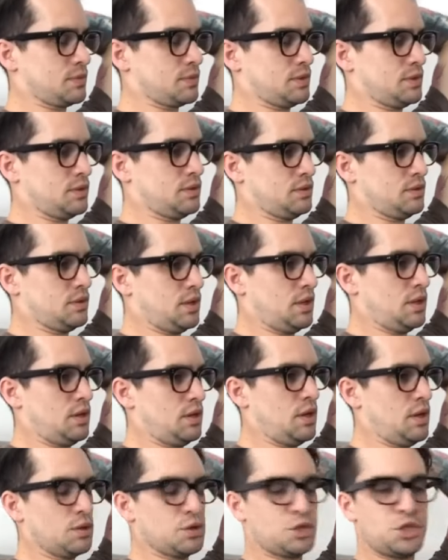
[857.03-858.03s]
I
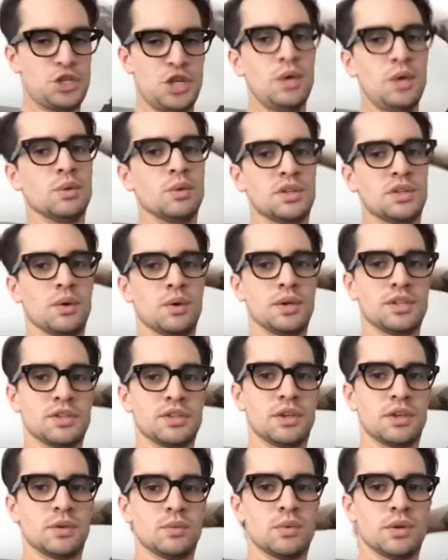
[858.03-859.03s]
don't know. She was
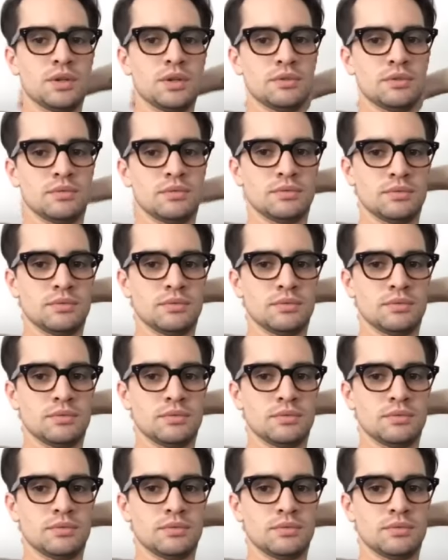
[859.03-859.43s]
always a good one.